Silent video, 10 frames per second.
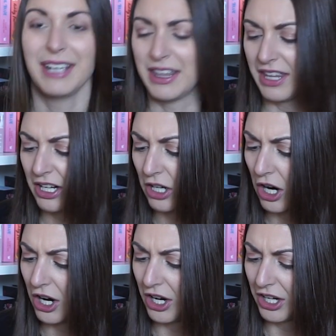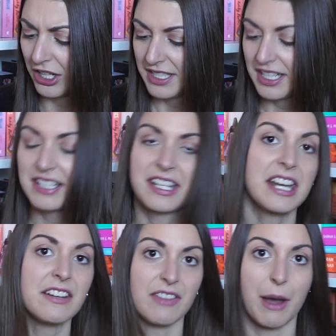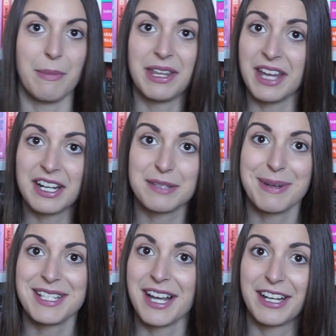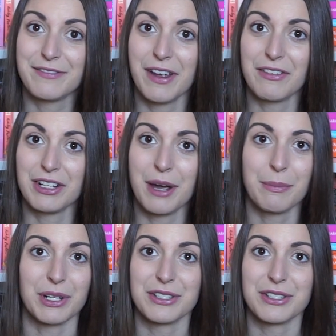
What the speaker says: And there are 16 of them. And that is my second favorite number.